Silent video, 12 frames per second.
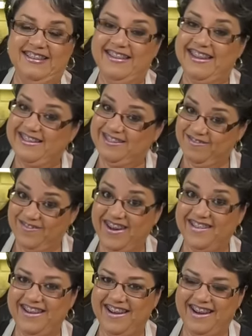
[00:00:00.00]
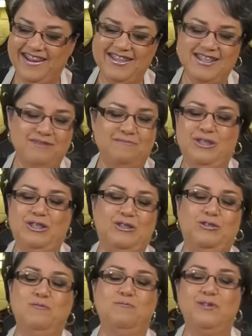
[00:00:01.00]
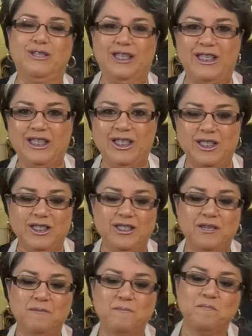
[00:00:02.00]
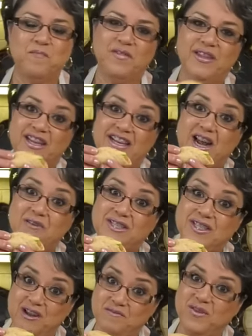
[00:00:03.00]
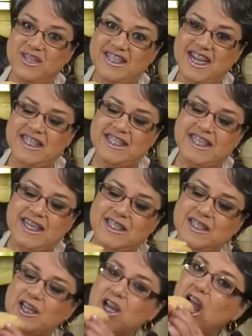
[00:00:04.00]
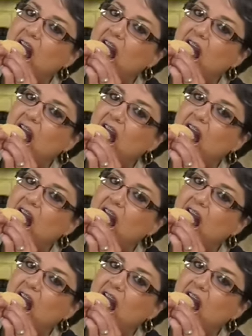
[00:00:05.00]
It's very hot, it's super delicious. Now it's time for the taste test.